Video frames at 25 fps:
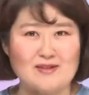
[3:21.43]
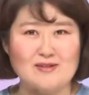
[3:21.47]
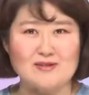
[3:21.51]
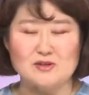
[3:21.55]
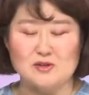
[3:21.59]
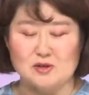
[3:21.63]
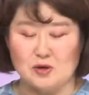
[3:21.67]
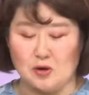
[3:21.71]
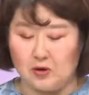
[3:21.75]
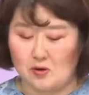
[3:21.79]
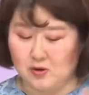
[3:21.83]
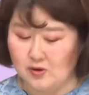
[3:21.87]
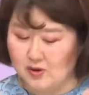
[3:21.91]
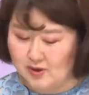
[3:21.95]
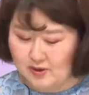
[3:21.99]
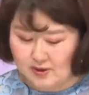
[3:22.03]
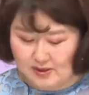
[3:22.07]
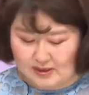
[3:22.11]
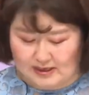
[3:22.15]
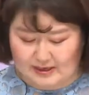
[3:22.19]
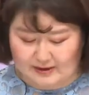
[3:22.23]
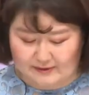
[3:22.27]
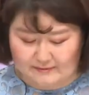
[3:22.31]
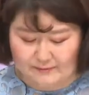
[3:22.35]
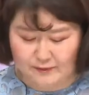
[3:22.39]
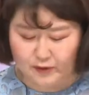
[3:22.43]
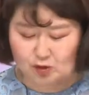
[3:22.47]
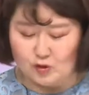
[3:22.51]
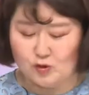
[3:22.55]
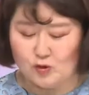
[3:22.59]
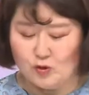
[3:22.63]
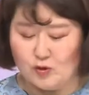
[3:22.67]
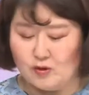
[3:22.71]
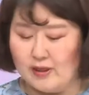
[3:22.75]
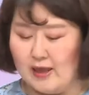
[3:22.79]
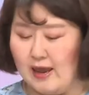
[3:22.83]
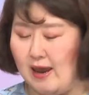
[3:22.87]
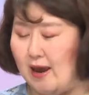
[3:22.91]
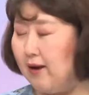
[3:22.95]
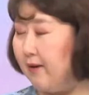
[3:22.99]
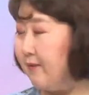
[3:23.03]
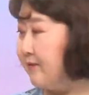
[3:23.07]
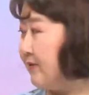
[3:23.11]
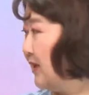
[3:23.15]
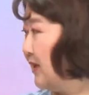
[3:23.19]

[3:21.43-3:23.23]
So if you don't have